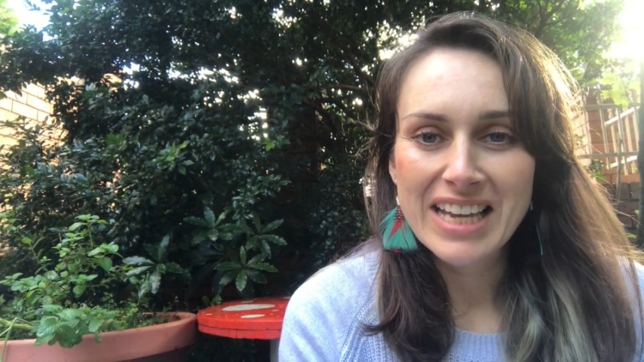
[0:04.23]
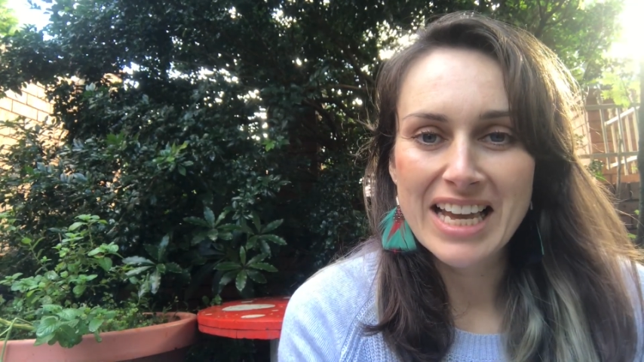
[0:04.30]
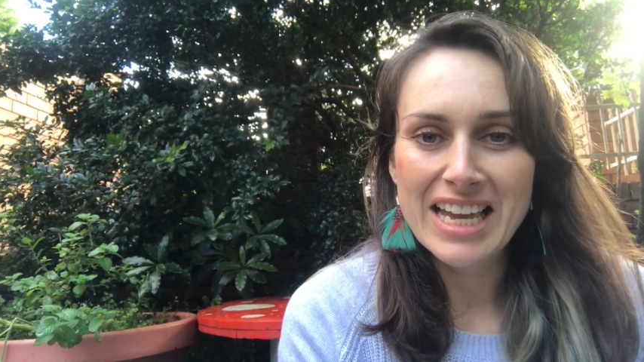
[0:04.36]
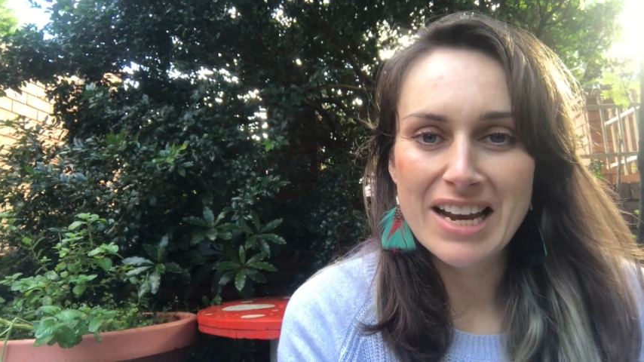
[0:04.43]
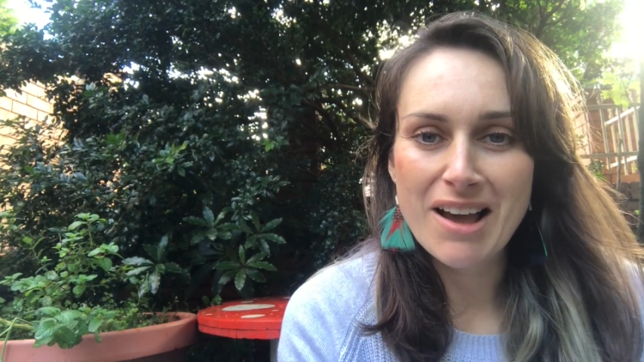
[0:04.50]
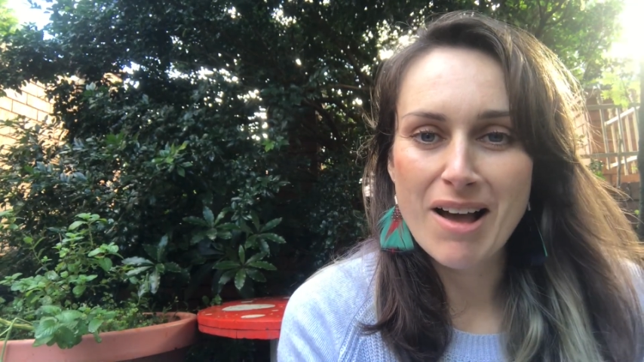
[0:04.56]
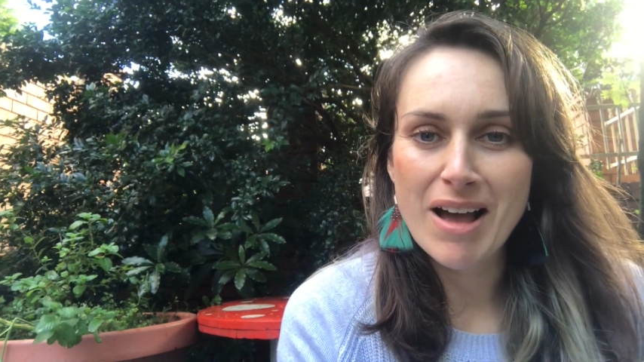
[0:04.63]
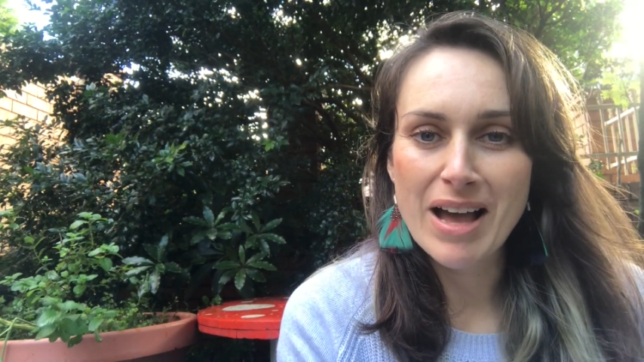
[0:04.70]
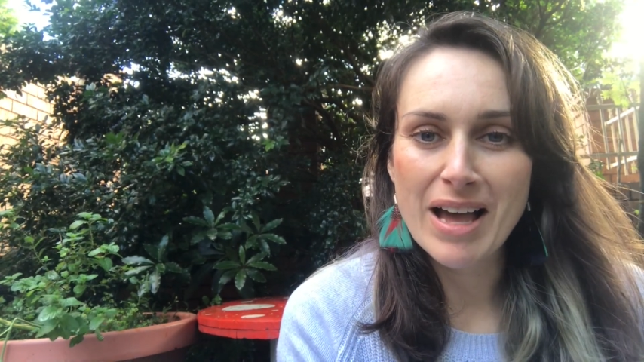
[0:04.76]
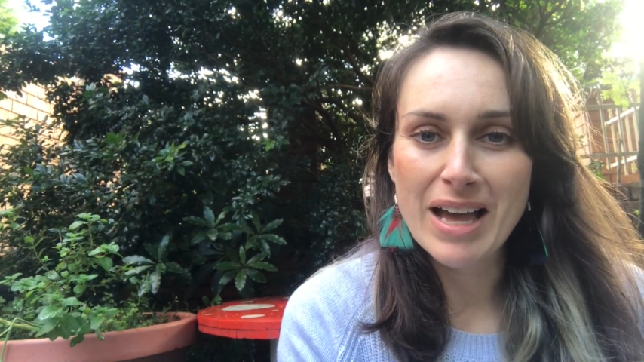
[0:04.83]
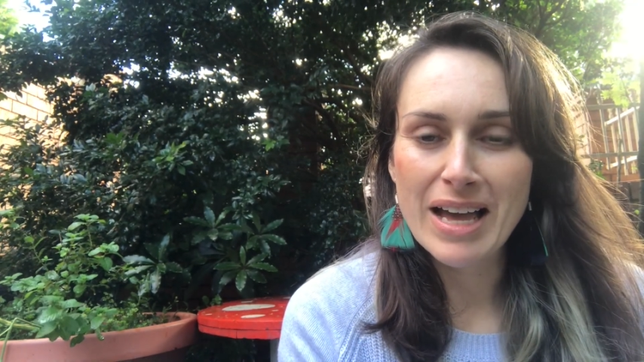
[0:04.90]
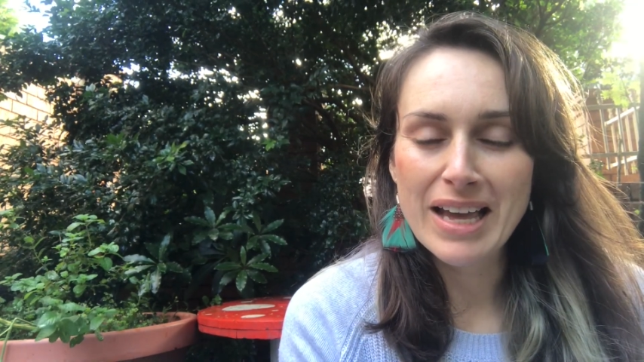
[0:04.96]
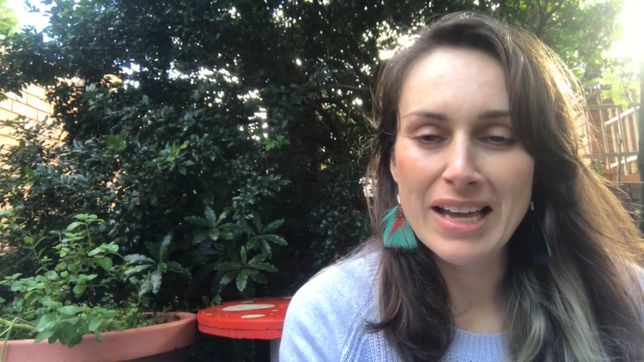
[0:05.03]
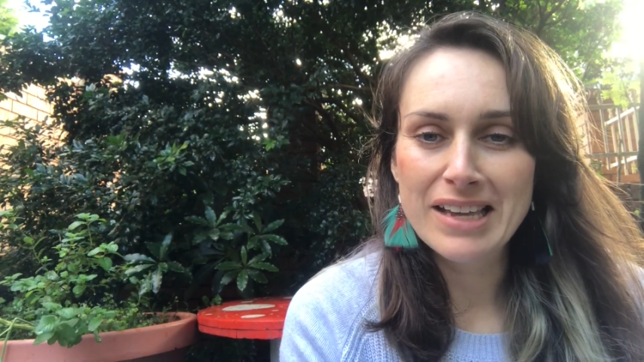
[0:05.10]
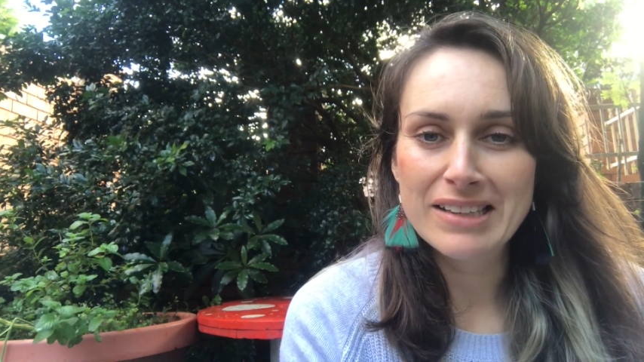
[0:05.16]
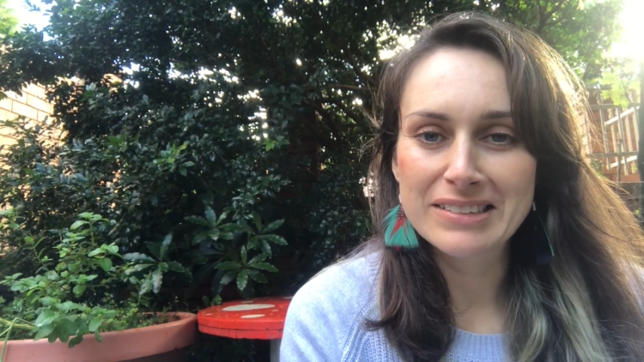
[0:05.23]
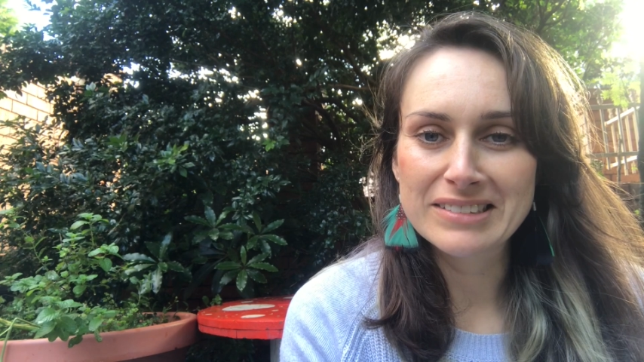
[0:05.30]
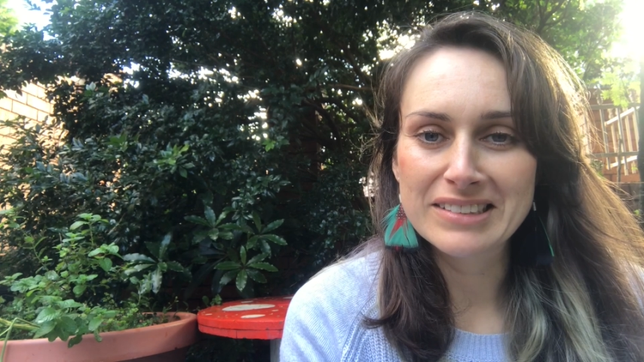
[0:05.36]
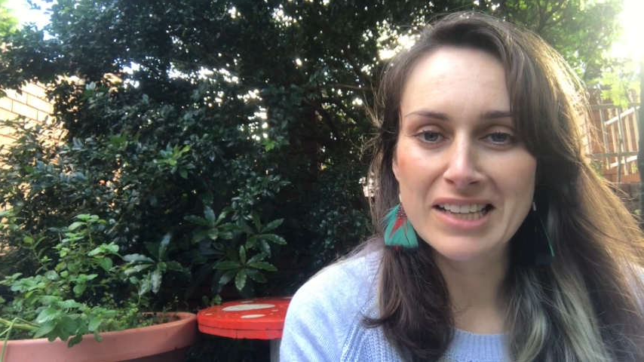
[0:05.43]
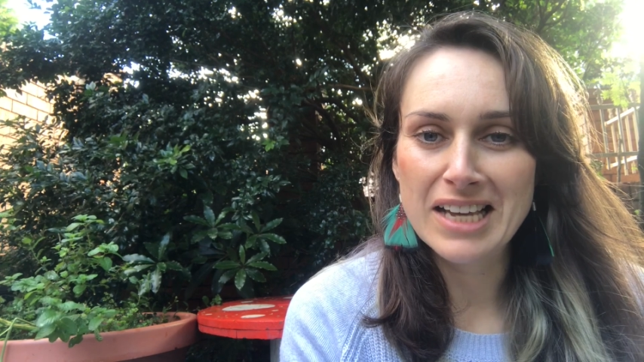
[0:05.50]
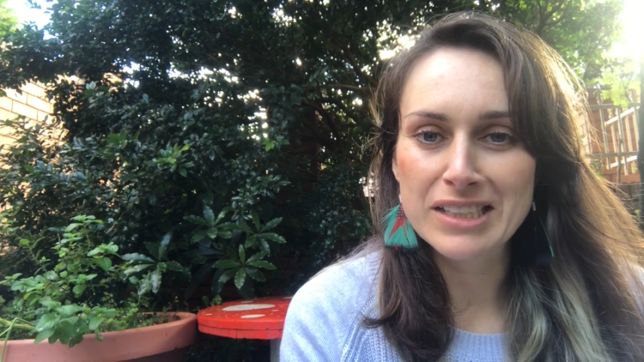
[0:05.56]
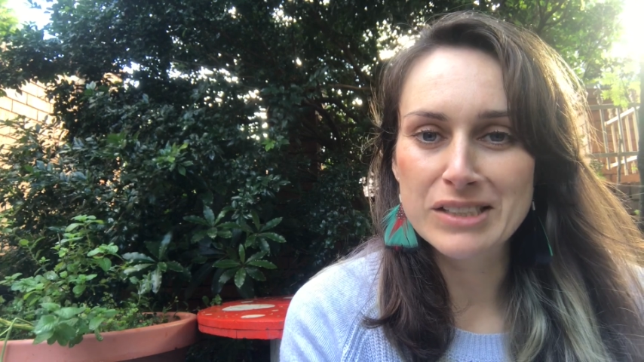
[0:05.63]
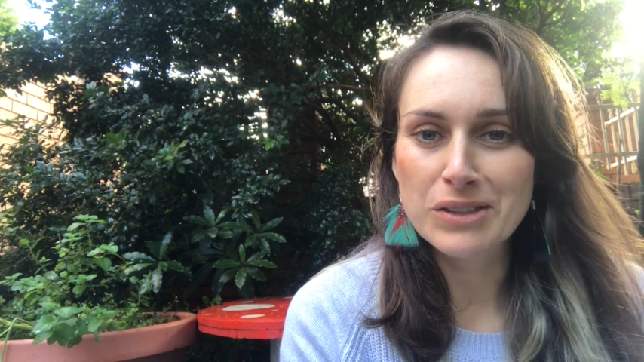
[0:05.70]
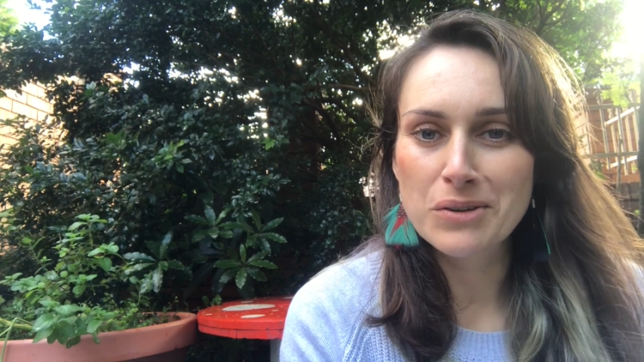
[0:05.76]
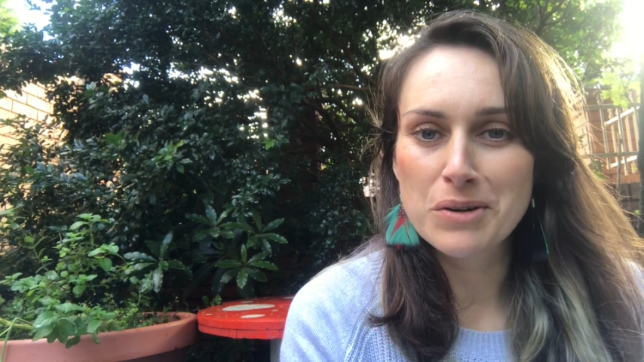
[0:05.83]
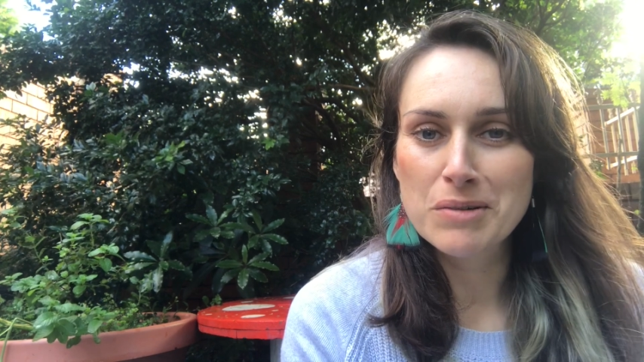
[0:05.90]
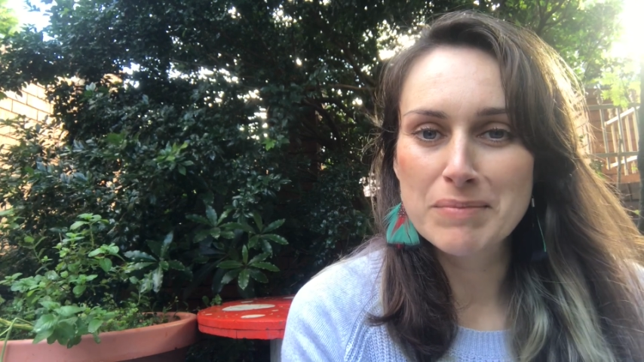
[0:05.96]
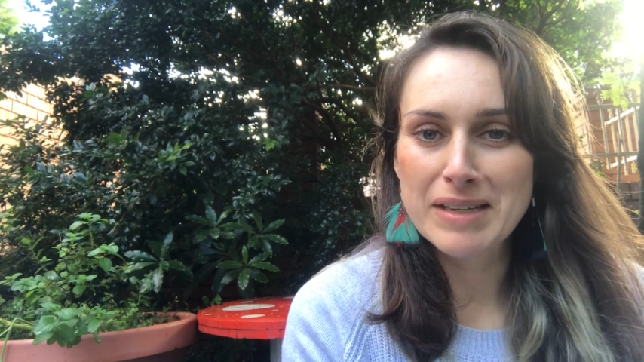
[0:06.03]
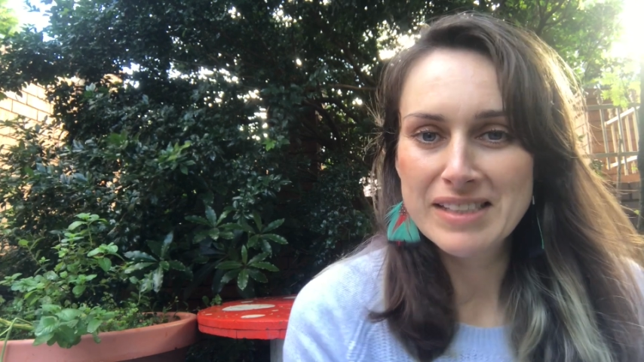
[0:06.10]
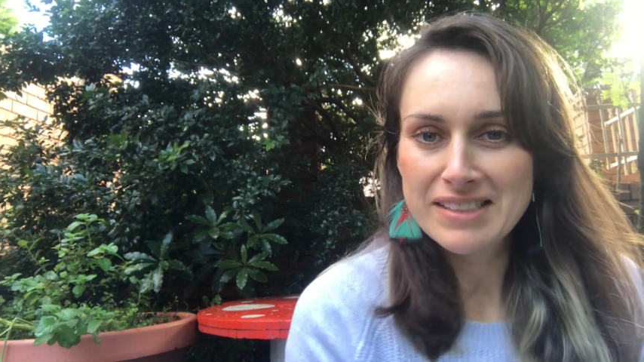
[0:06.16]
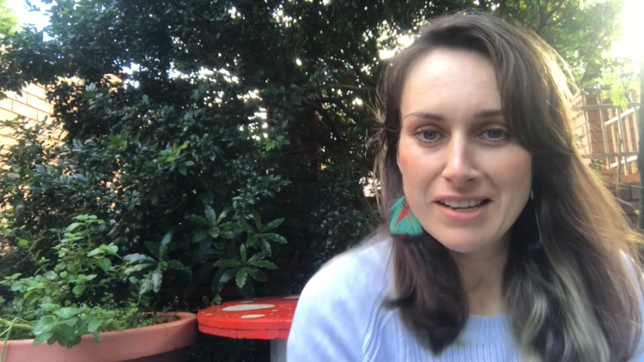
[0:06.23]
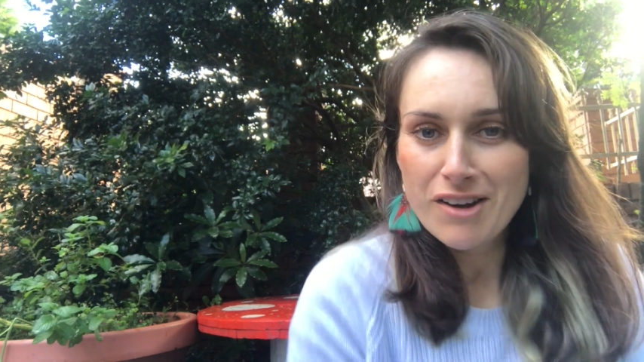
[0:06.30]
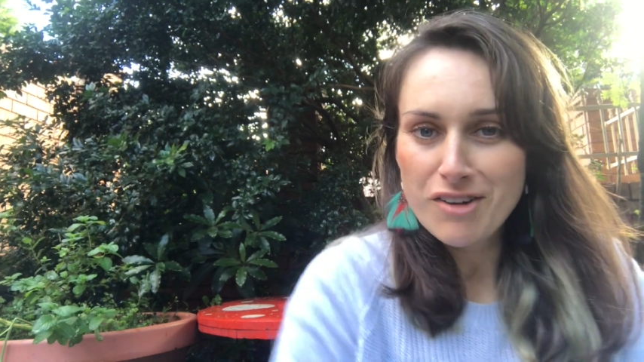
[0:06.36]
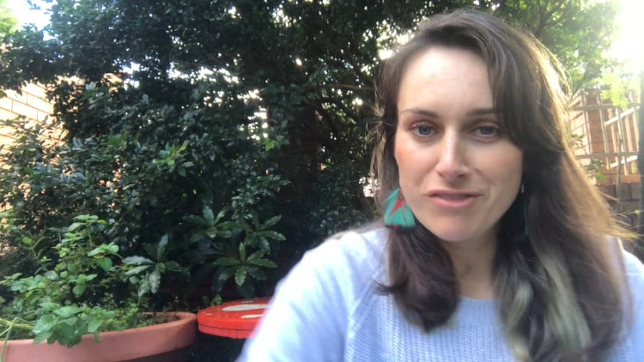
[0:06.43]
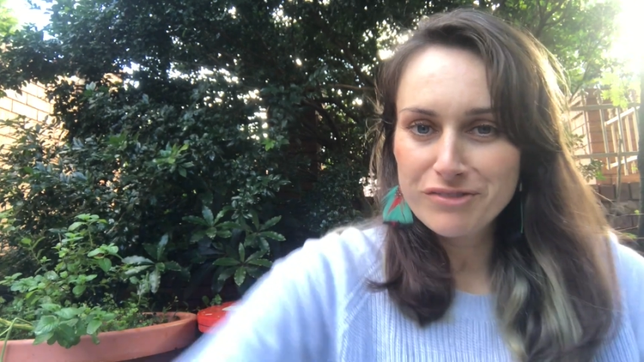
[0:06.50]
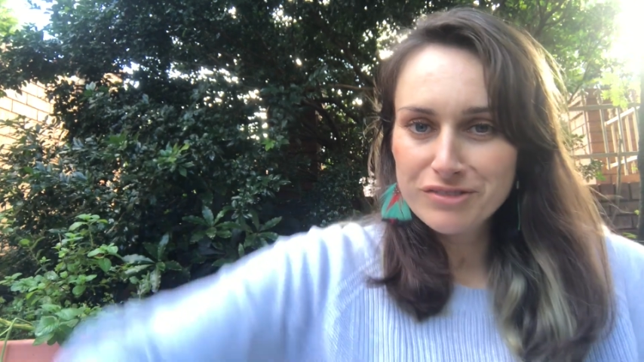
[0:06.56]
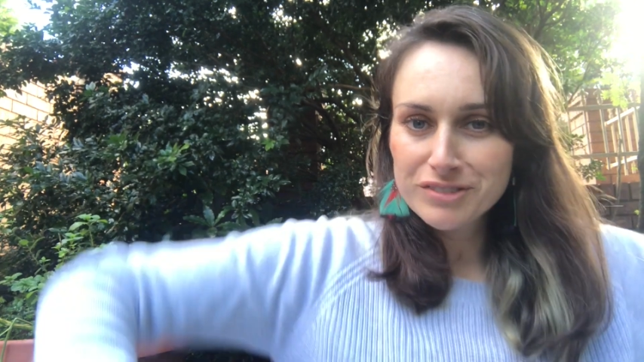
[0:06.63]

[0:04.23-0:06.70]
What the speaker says: and I like to call myself